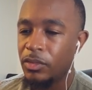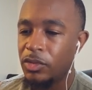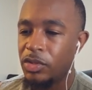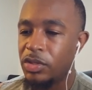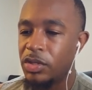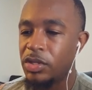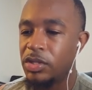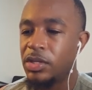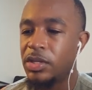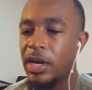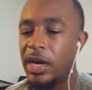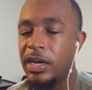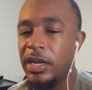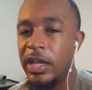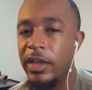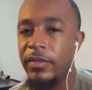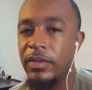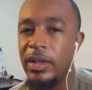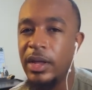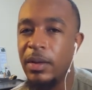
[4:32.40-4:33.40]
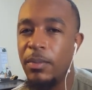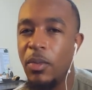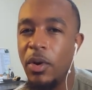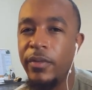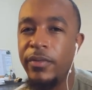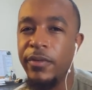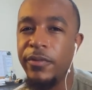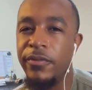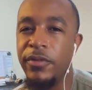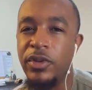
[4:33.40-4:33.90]
Just to kind of give it like more
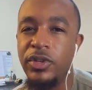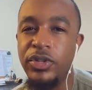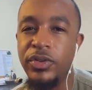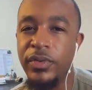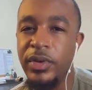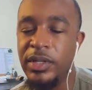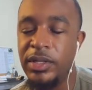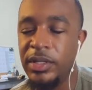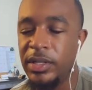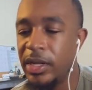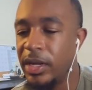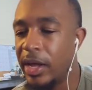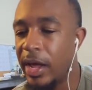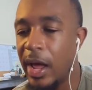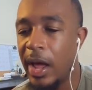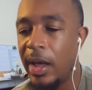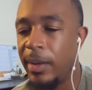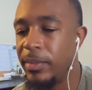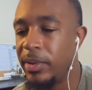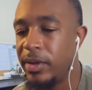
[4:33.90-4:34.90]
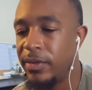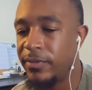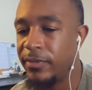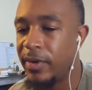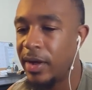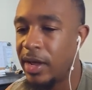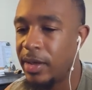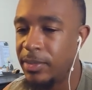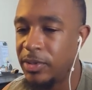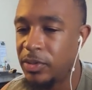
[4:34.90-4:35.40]
of a futuristic ambient
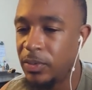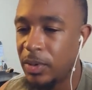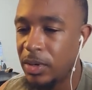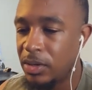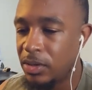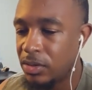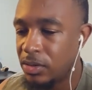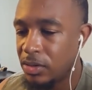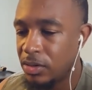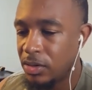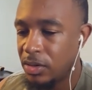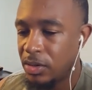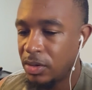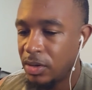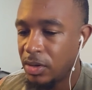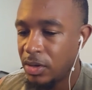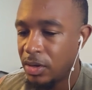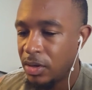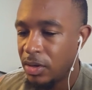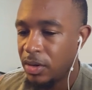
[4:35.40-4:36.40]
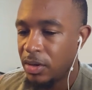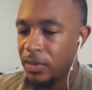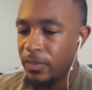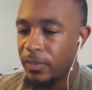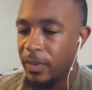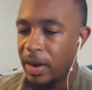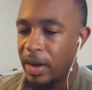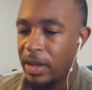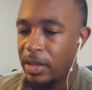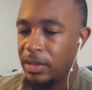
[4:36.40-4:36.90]
vibe as well,
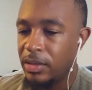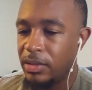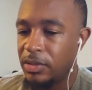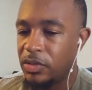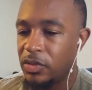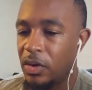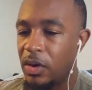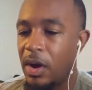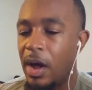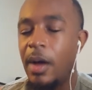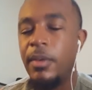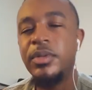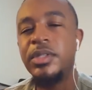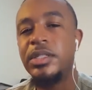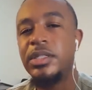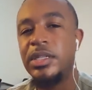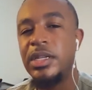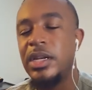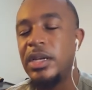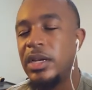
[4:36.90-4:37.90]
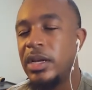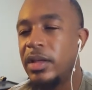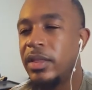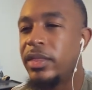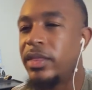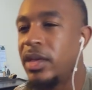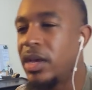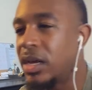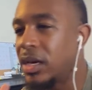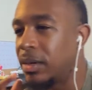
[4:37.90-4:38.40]
right? So I was sitting down
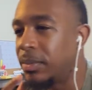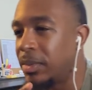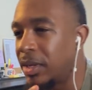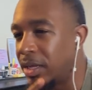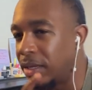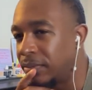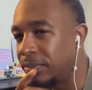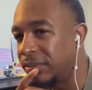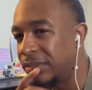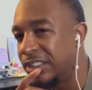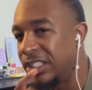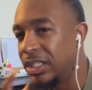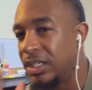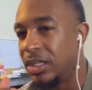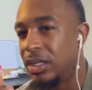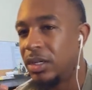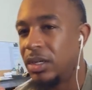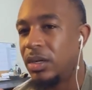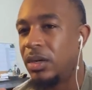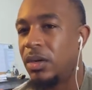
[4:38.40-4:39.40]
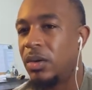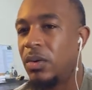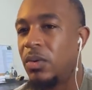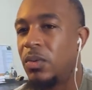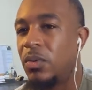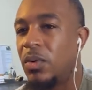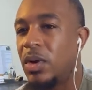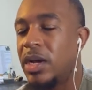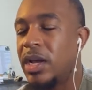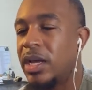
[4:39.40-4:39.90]
thinking, I'm like,
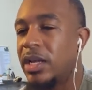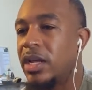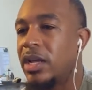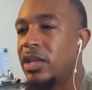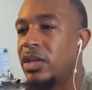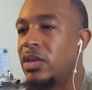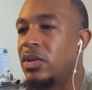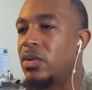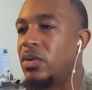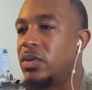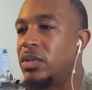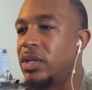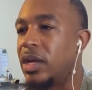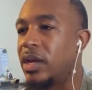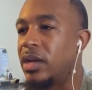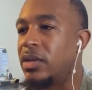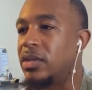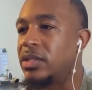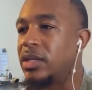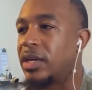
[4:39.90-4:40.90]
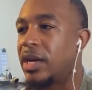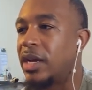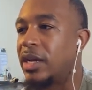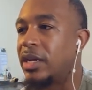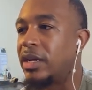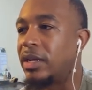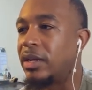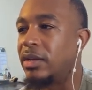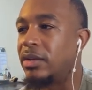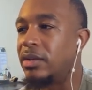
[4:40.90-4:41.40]
what can I use else to kind
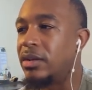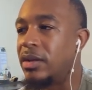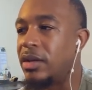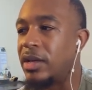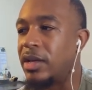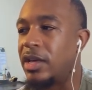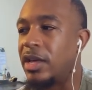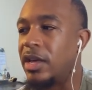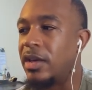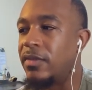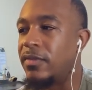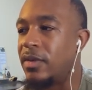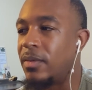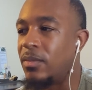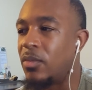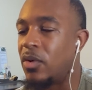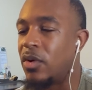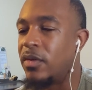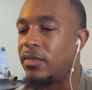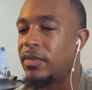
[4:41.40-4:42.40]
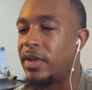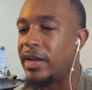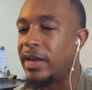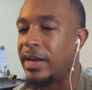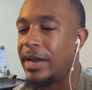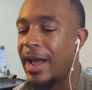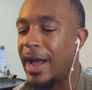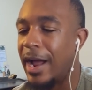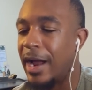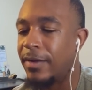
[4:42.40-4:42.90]
of give it more of like
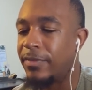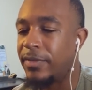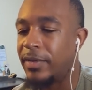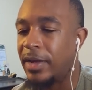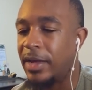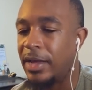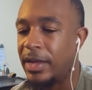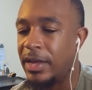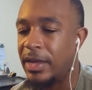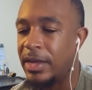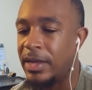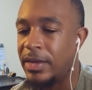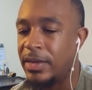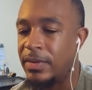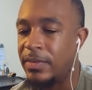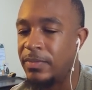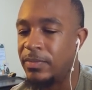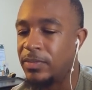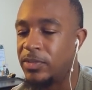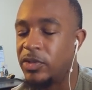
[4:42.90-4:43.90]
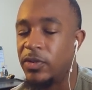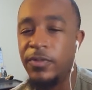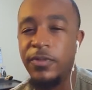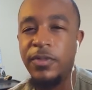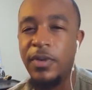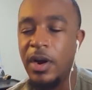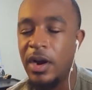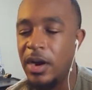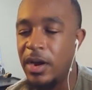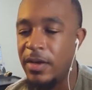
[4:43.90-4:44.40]
an African
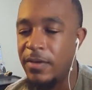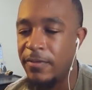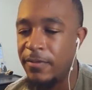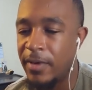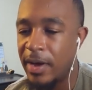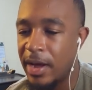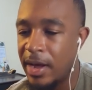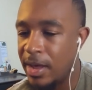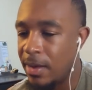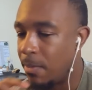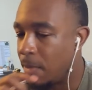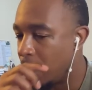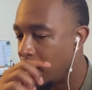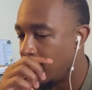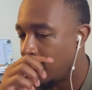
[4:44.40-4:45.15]
safari vibe?